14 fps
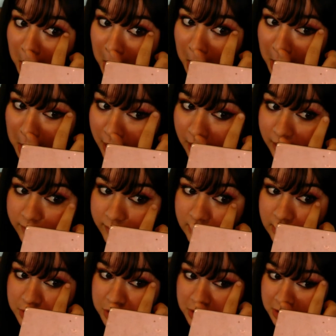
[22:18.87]
I have
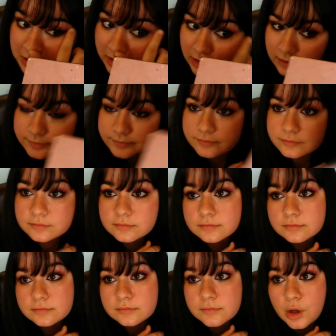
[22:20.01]
legitly
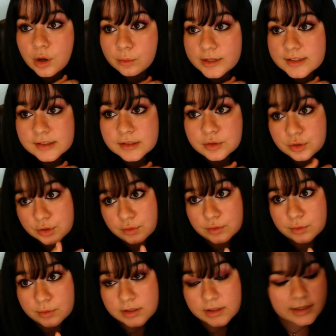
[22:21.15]
no reason to
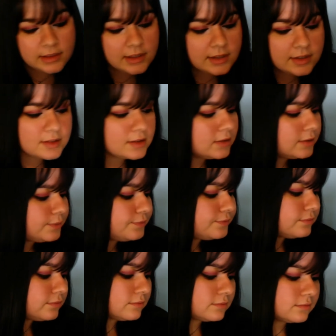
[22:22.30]
do it like this,
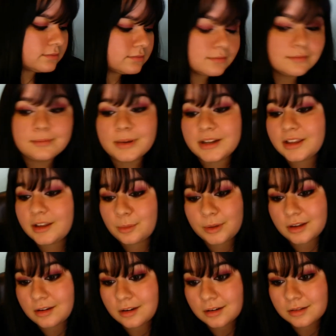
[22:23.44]
but here we
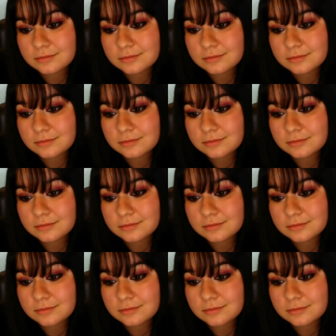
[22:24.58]
are.